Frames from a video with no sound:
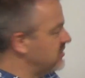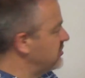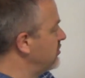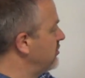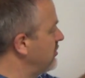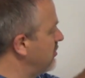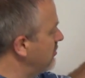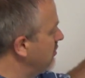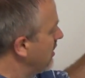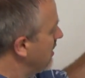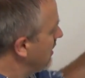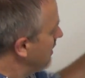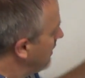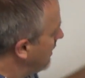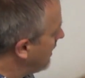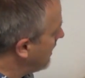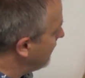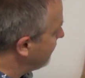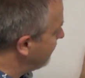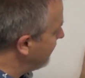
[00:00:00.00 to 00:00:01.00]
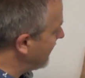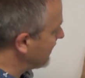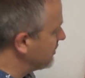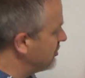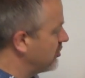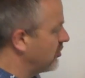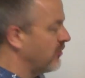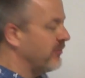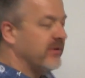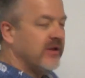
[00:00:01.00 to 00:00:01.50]
to you, affects
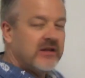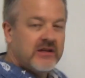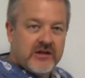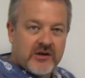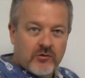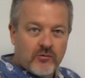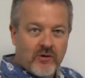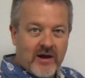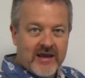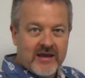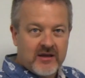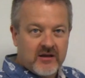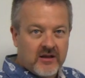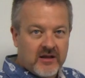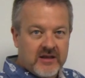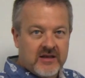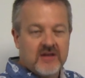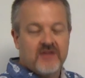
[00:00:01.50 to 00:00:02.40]
your ability to regulate.